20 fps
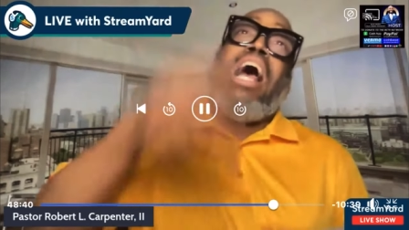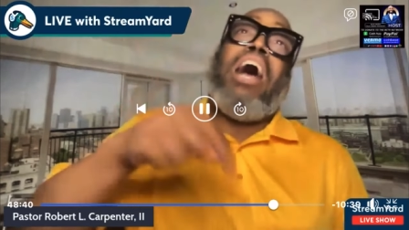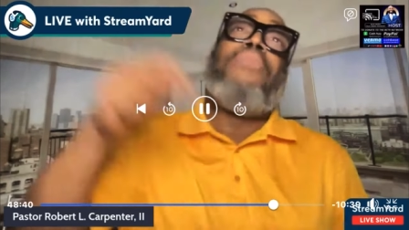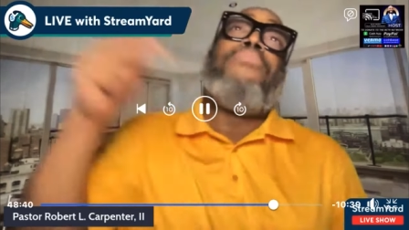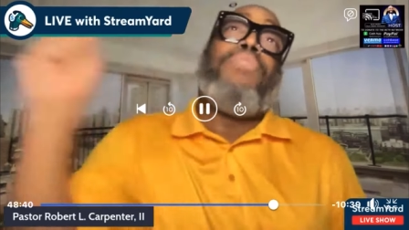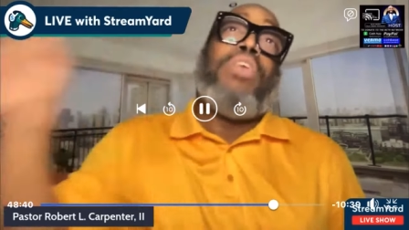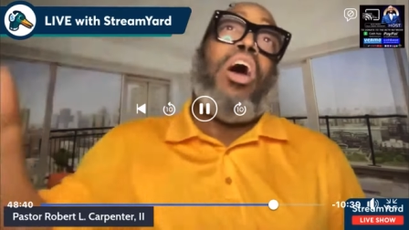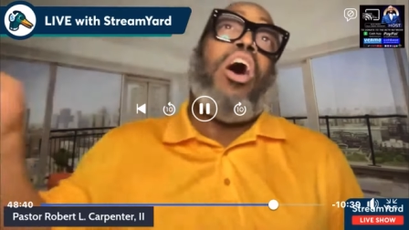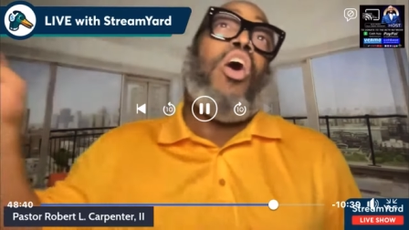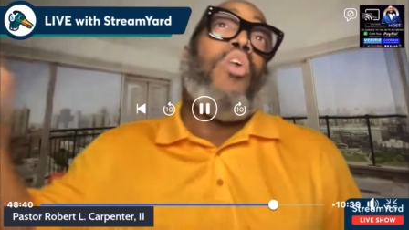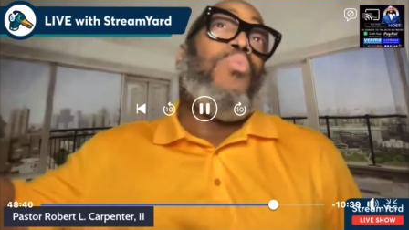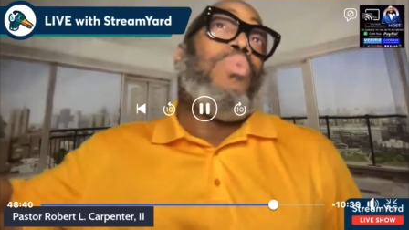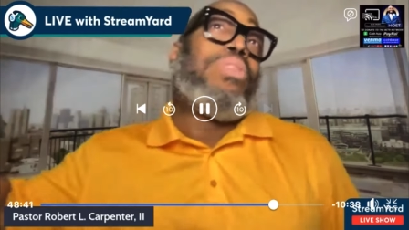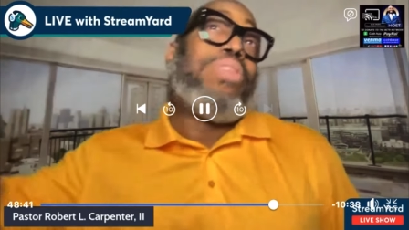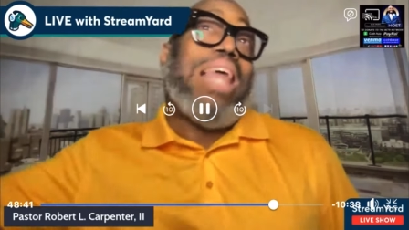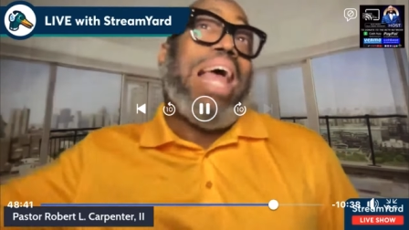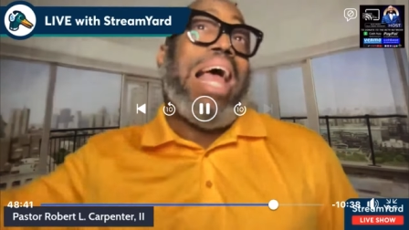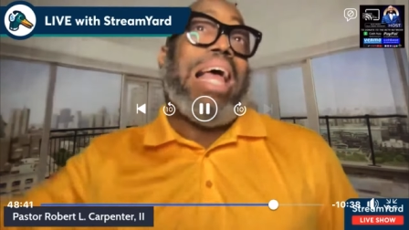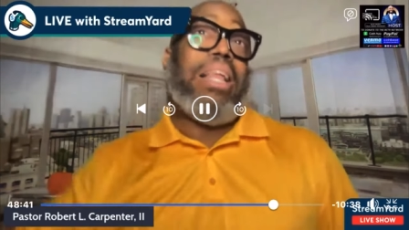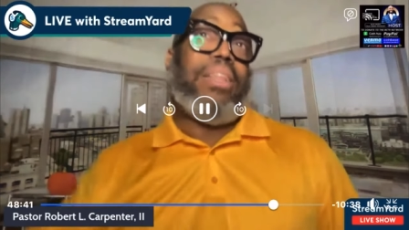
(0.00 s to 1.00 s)
helped y'all
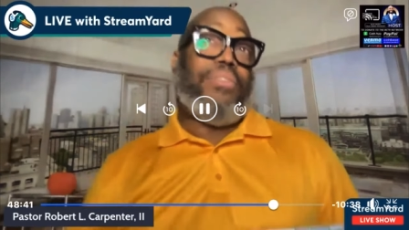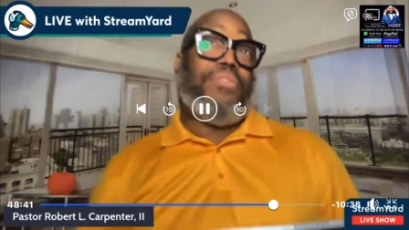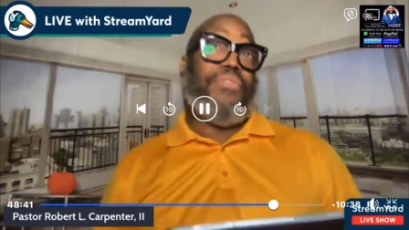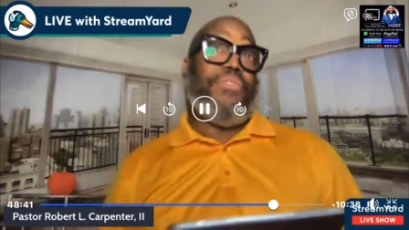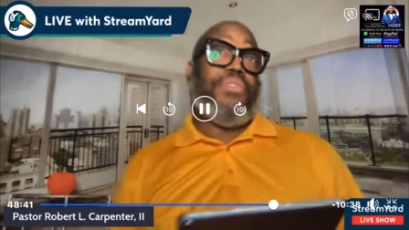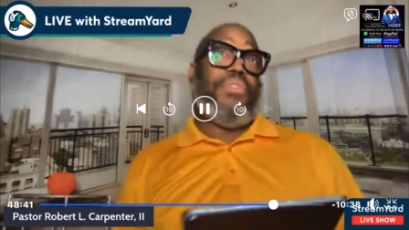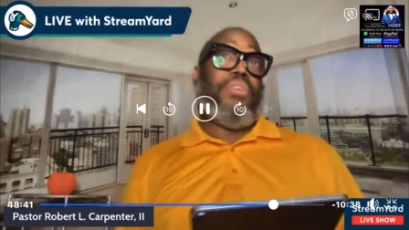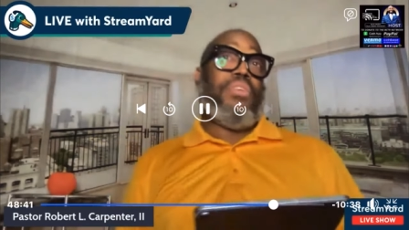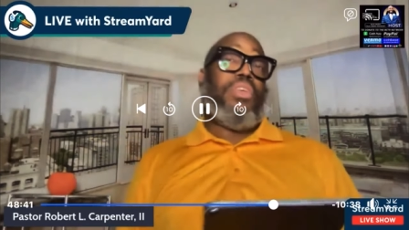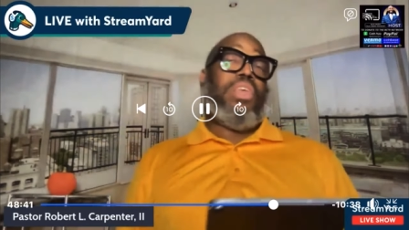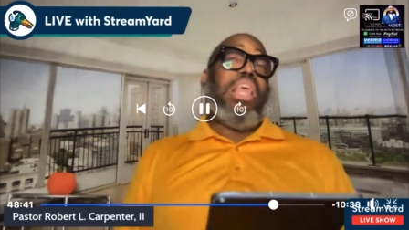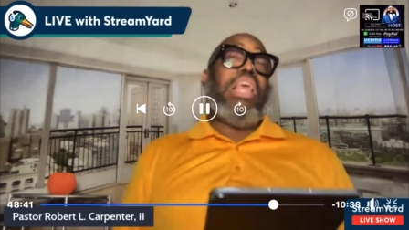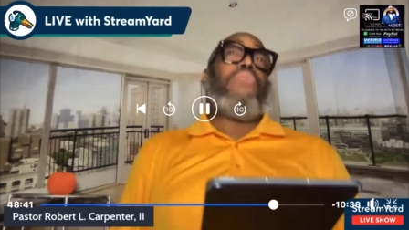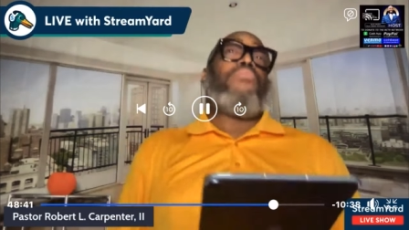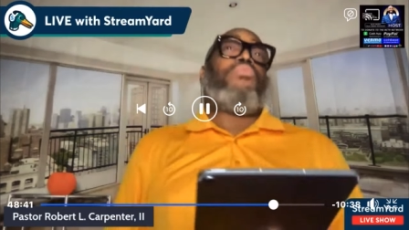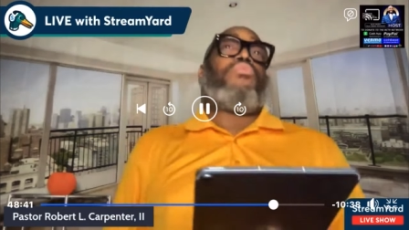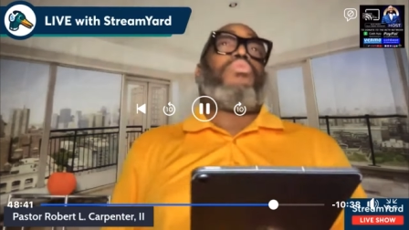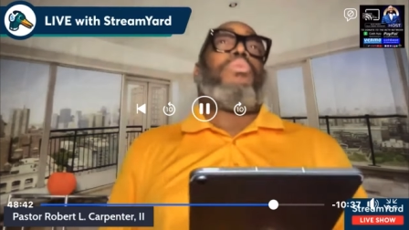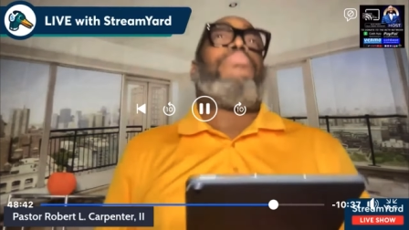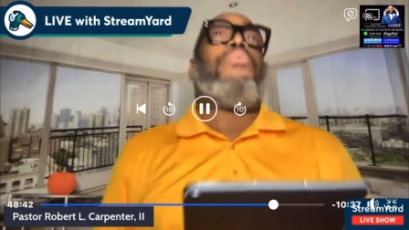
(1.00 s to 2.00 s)
with that,
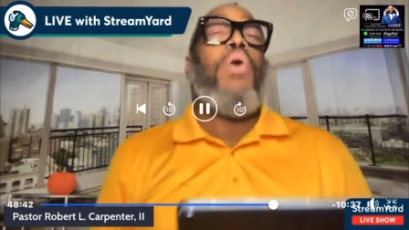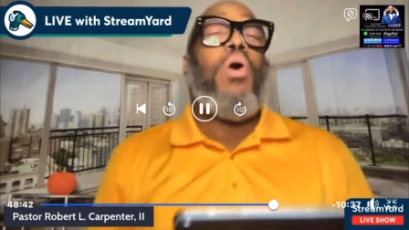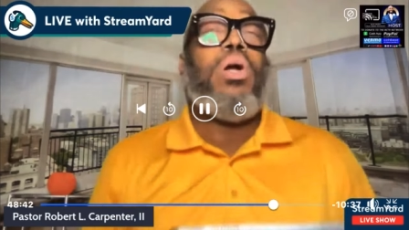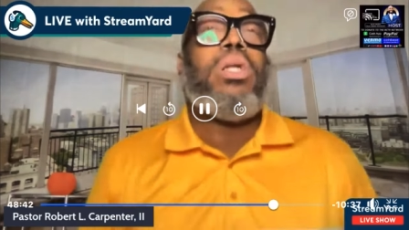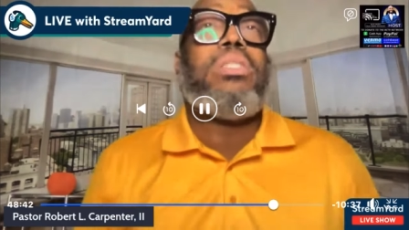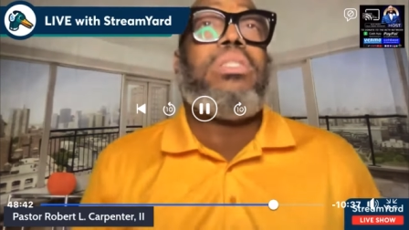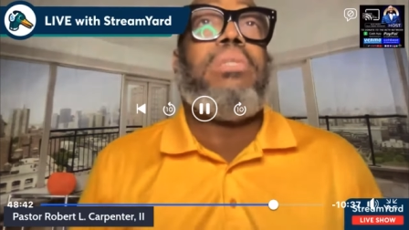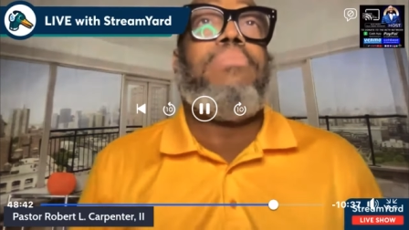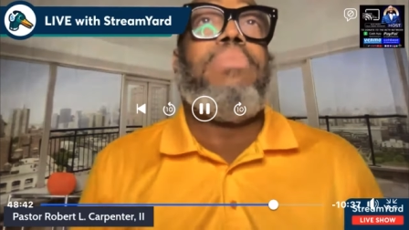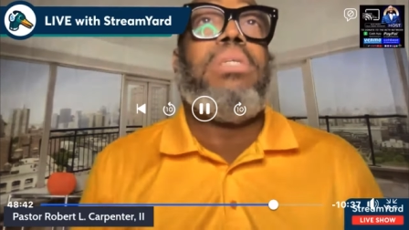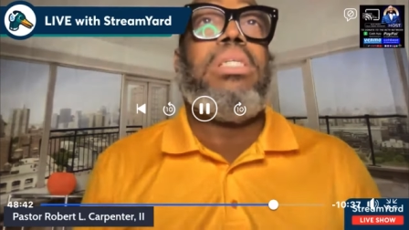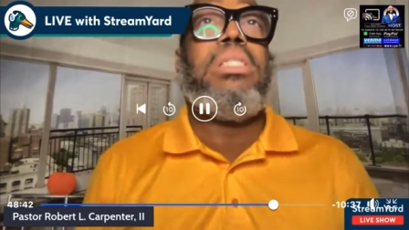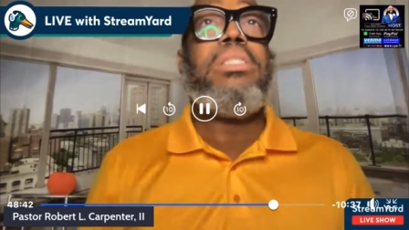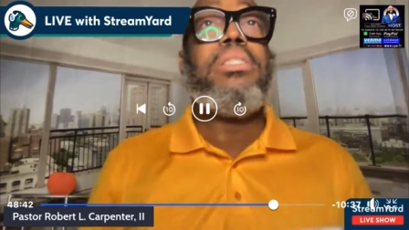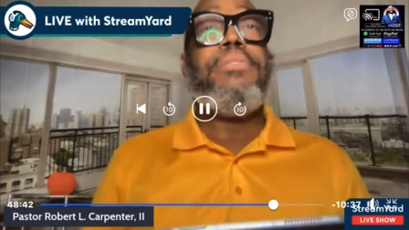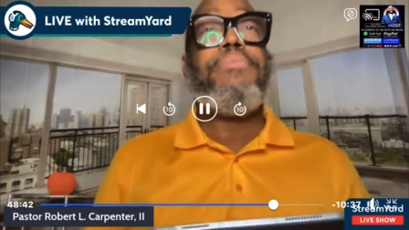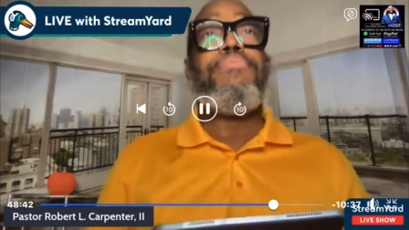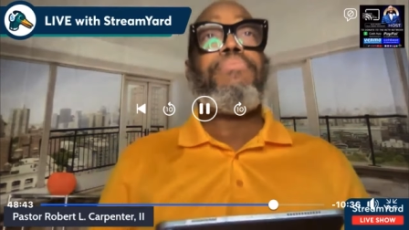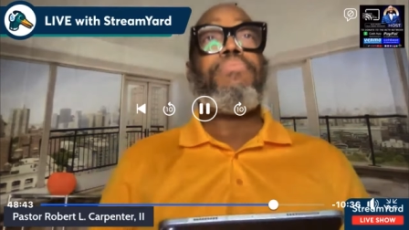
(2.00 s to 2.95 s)
it was reported to me.